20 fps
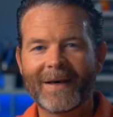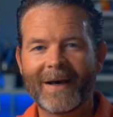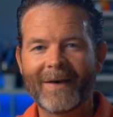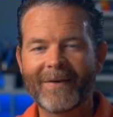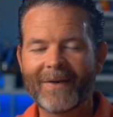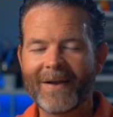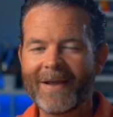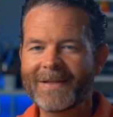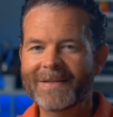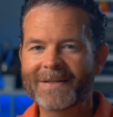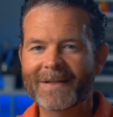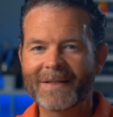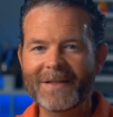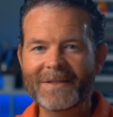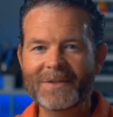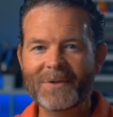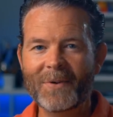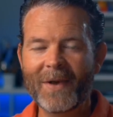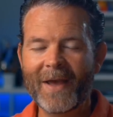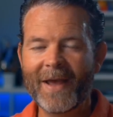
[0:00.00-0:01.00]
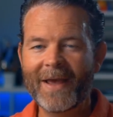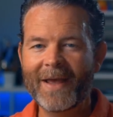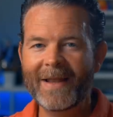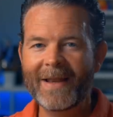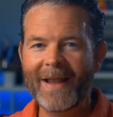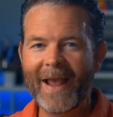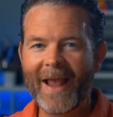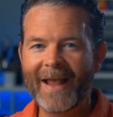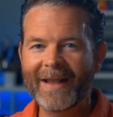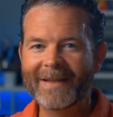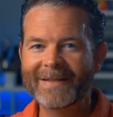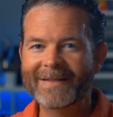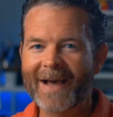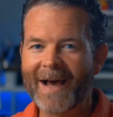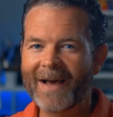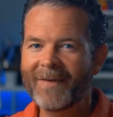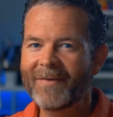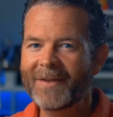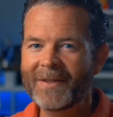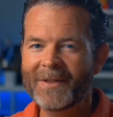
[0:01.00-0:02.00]
All right, let's go ahead and
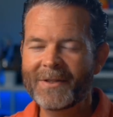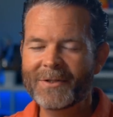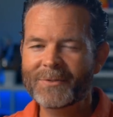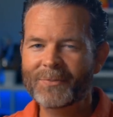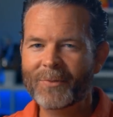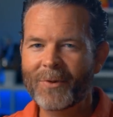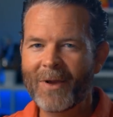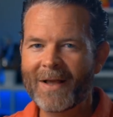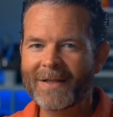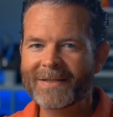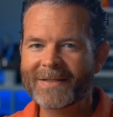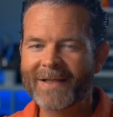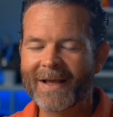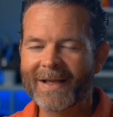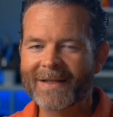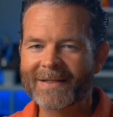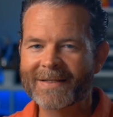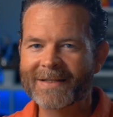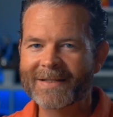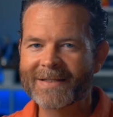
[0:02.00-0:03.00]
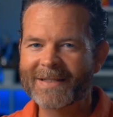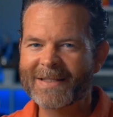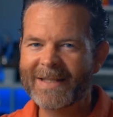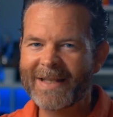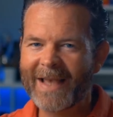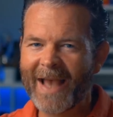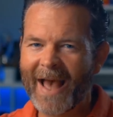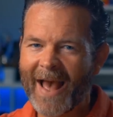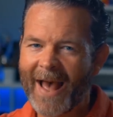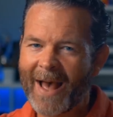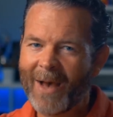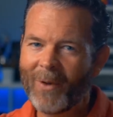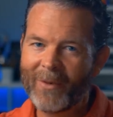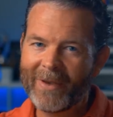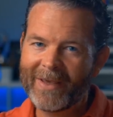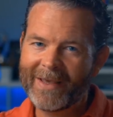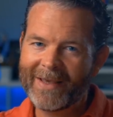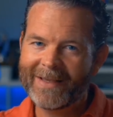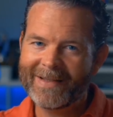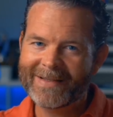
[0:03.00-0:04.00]
dive into this process and see
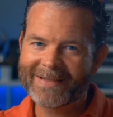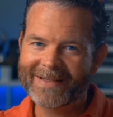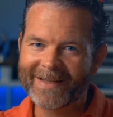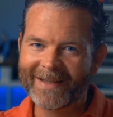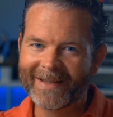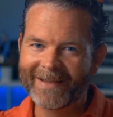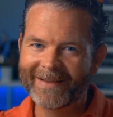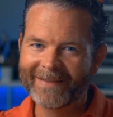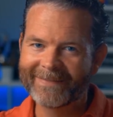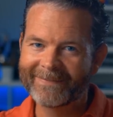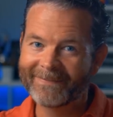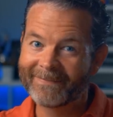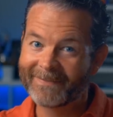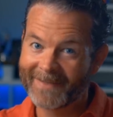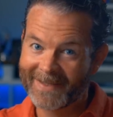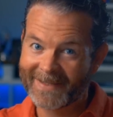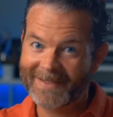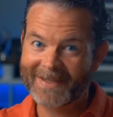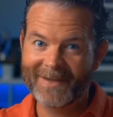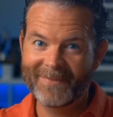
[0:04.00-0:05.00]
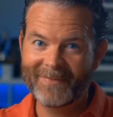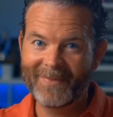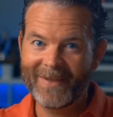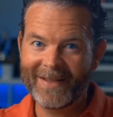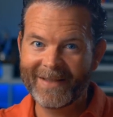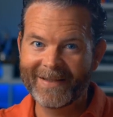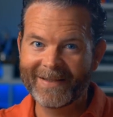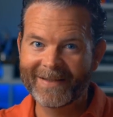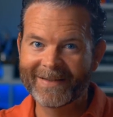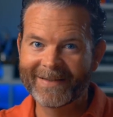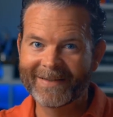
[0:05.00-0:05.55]
how easy this can be.